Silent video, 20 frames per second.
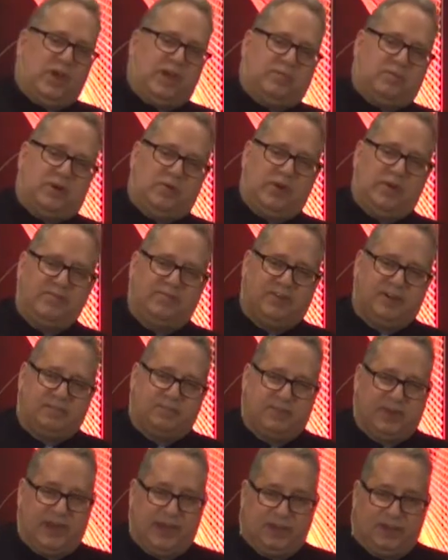wake my wife
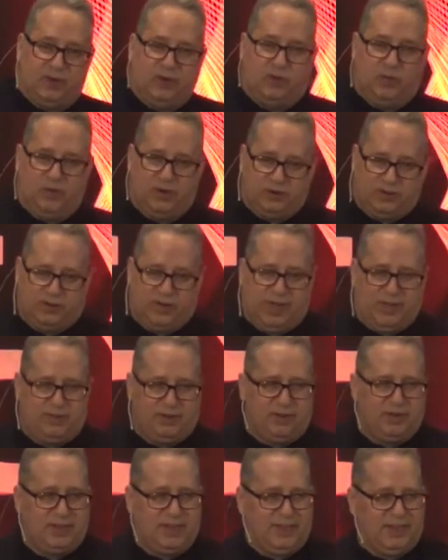up. And I go to work
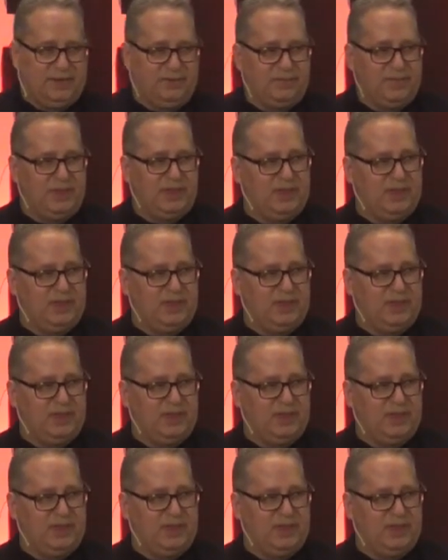rather early.